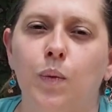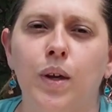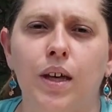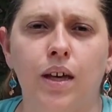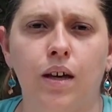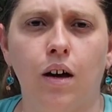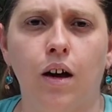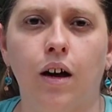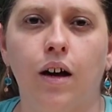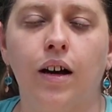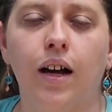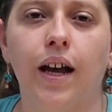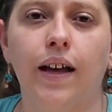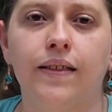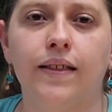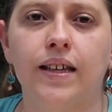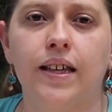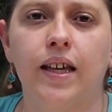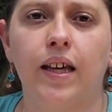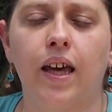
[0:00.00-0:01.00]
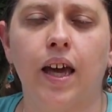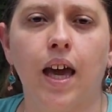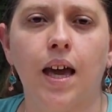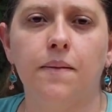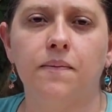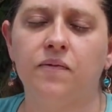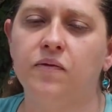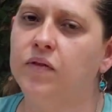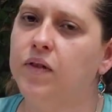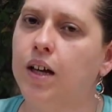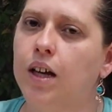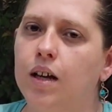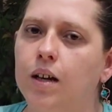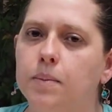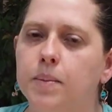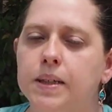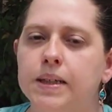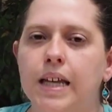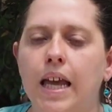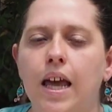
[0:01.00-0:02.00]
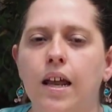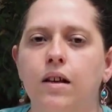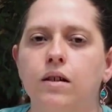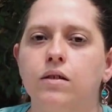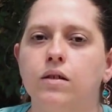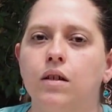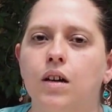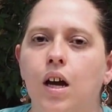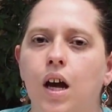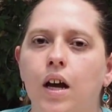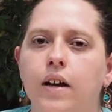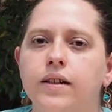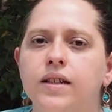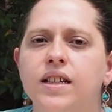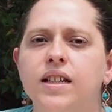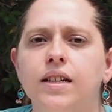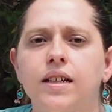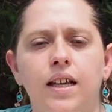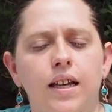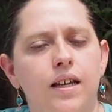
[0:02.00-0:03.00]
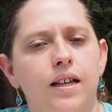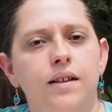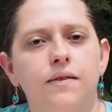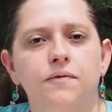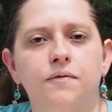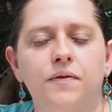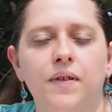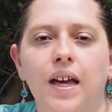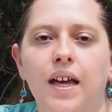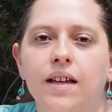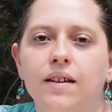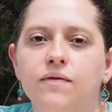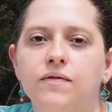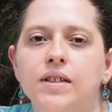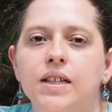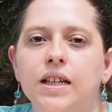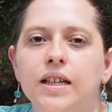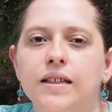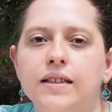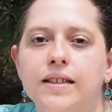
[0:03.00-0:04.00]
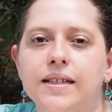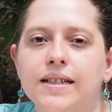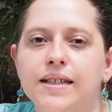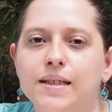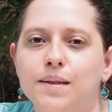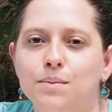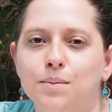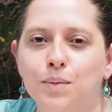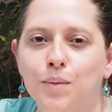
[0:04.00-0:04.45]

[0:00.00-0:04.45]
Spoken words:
We are at the Cape Fear Botanical Garden in Fayetteville this